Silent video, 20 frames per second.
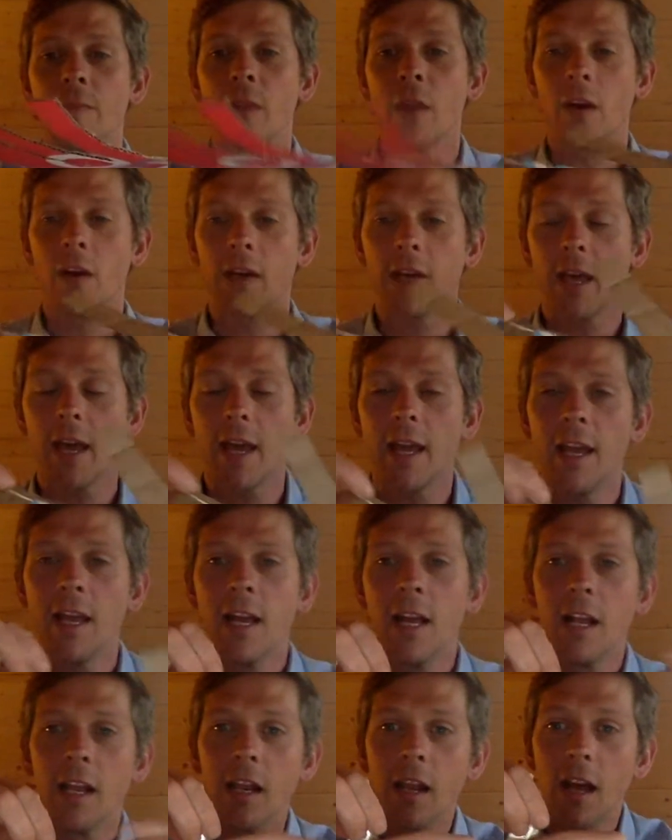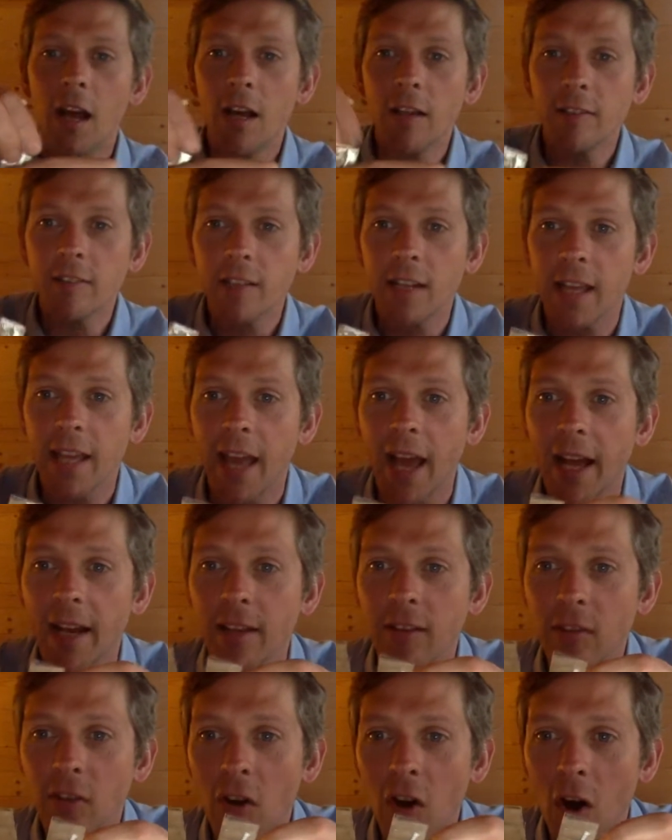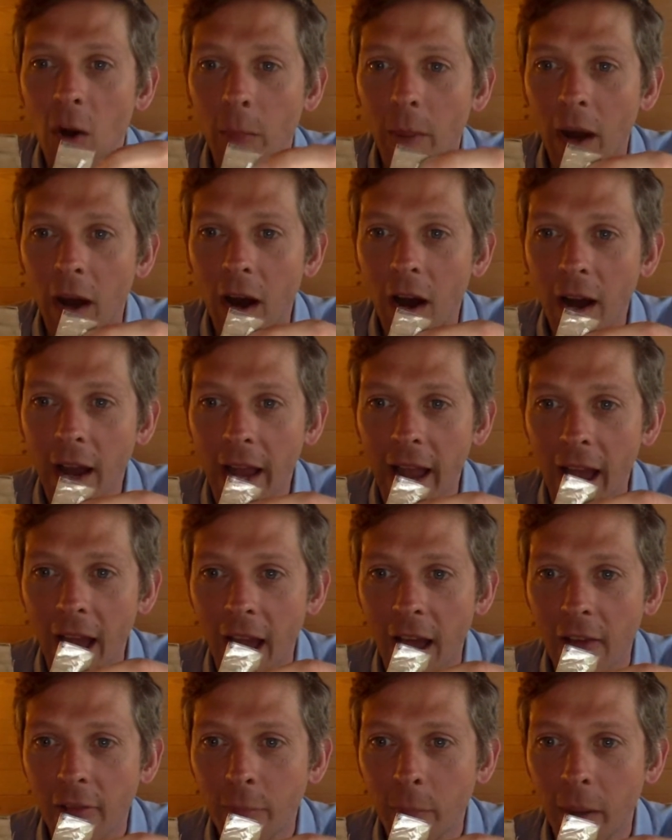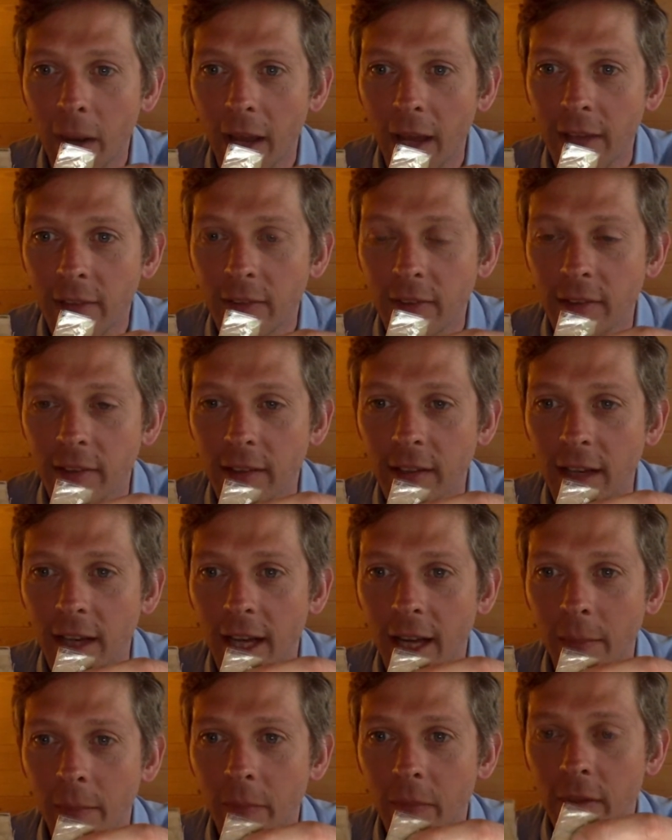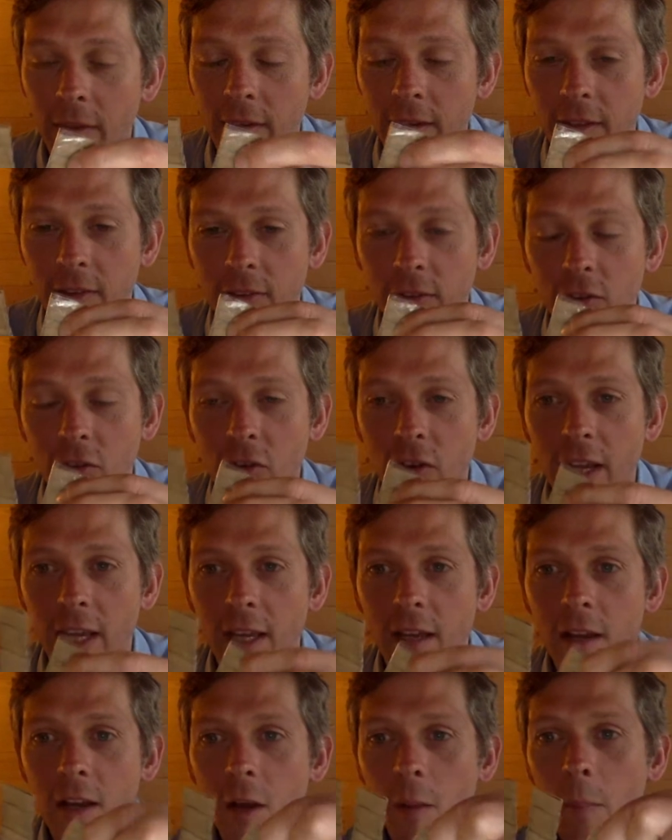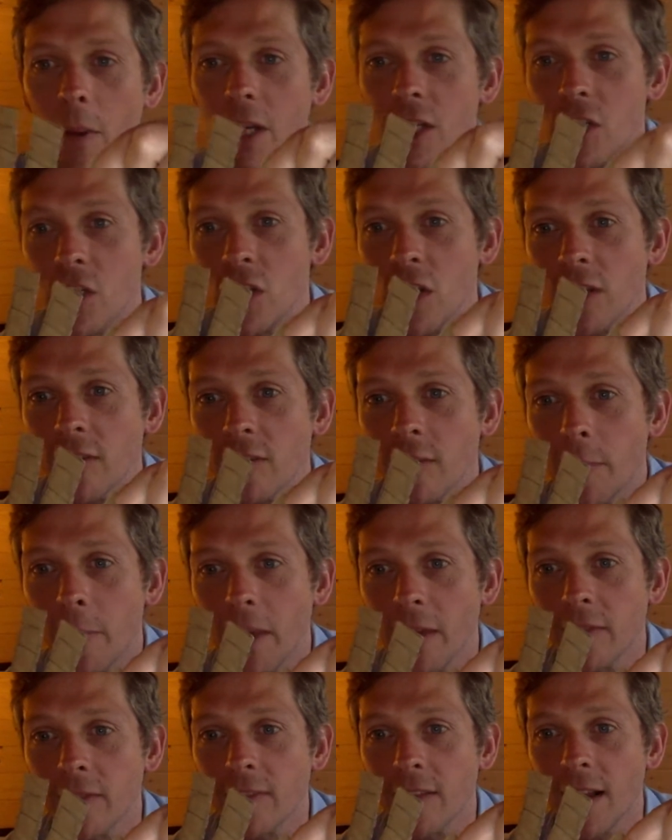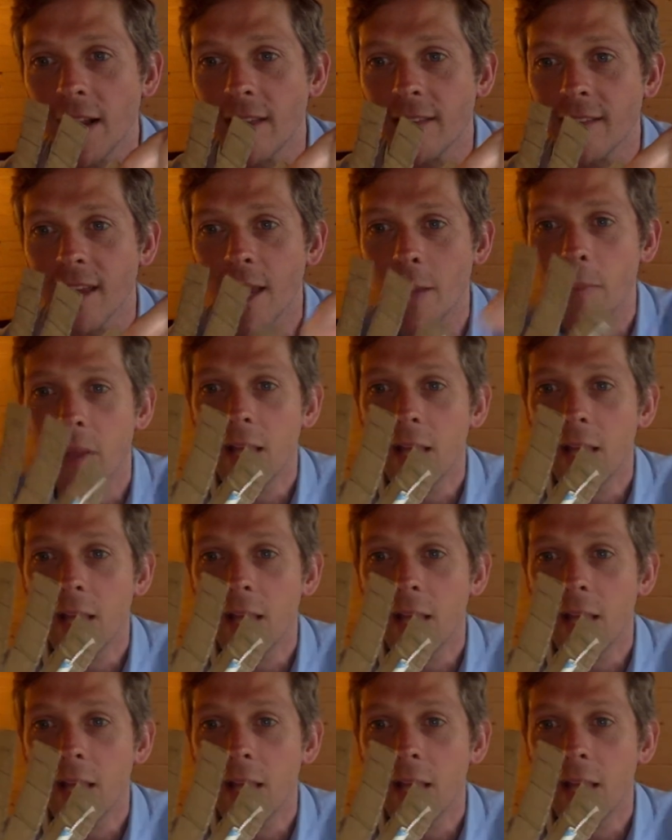Okay. Lastly, at the top, I have placed the string by just a bit of sellotape.